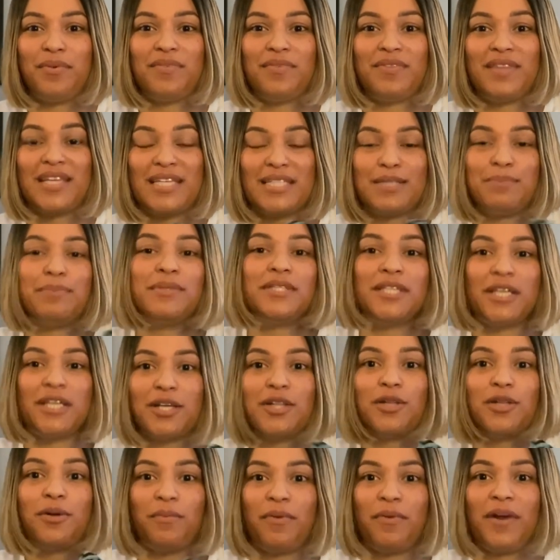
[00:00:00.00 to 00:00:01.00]
this
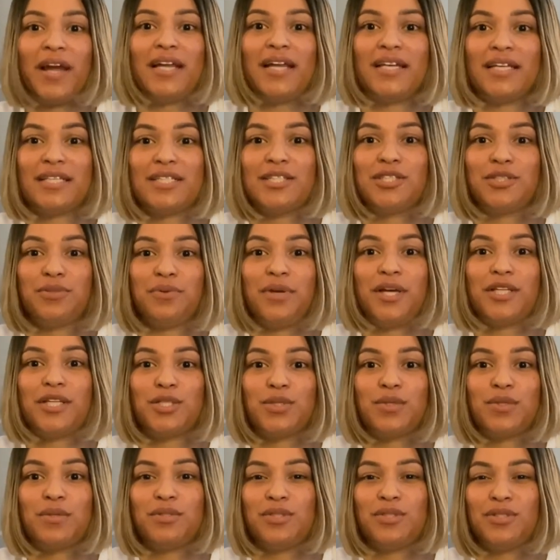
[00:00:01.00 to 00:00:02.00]
particular brand doesn't
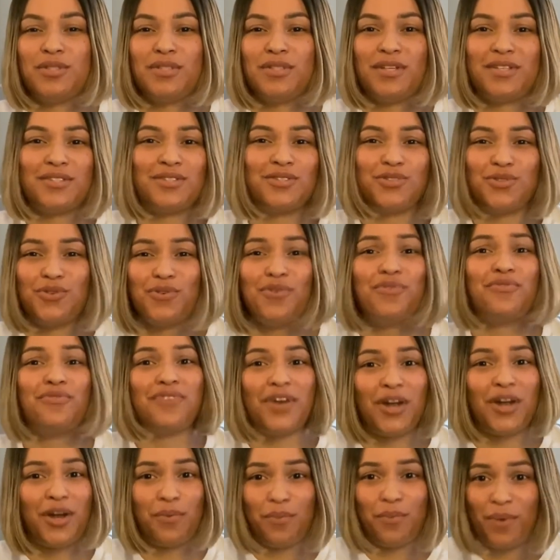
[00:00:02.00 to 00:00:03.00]
do
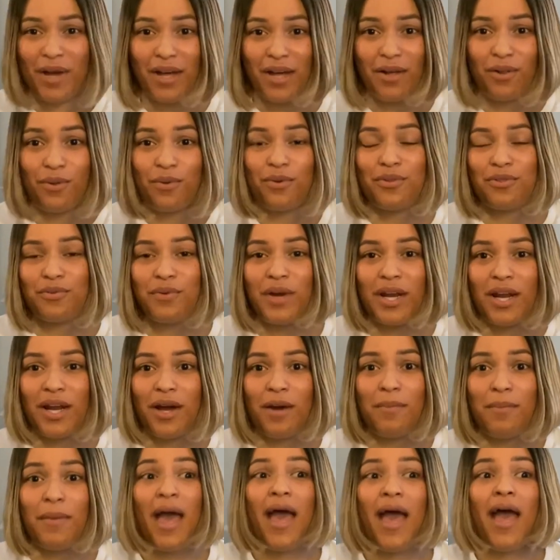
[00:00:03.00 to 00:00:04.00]
very well on
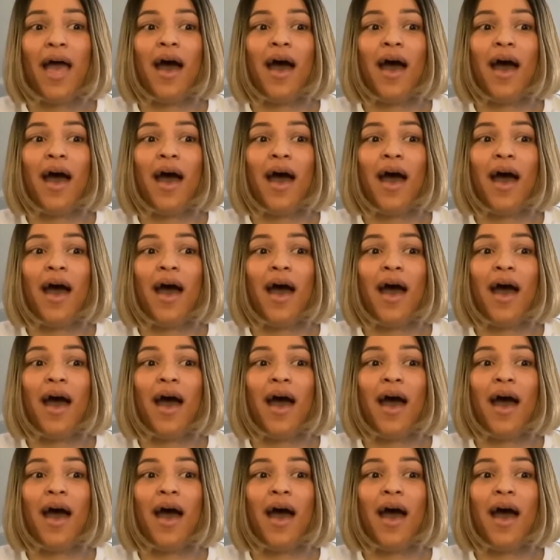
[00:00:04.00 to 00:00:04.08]
ThredUp.